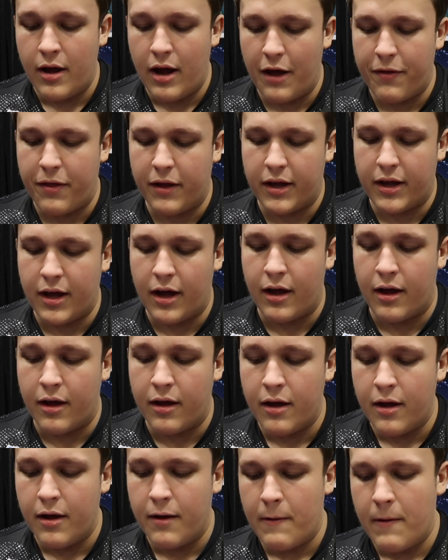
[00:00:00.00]
I think
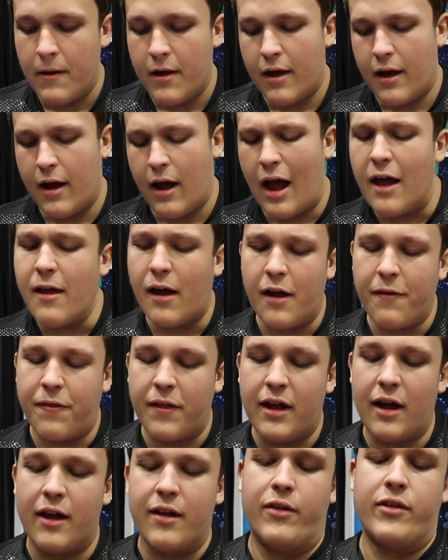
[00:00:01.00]

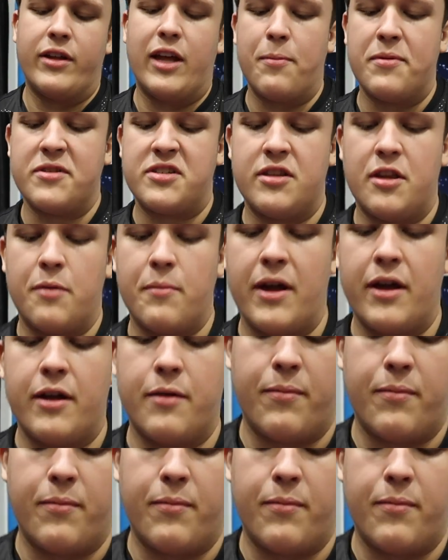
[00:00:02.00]
I'll keep this in the main.